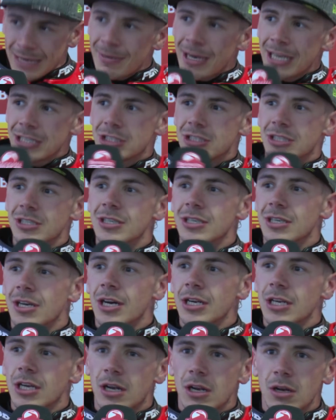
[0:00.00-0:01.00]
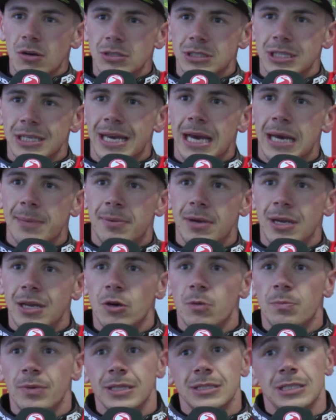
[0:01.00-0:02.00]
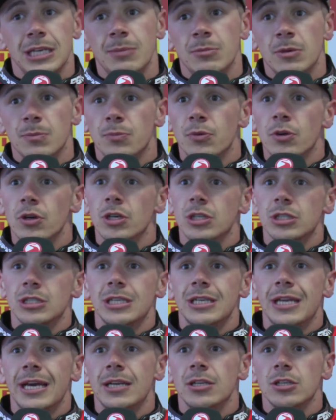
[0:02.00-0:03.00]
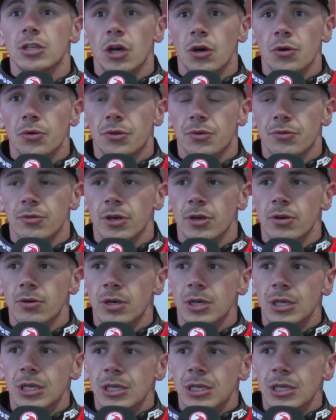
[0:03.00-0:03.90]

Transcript: managed to kind of close the gap a little bit to him and Brooks, and then go through.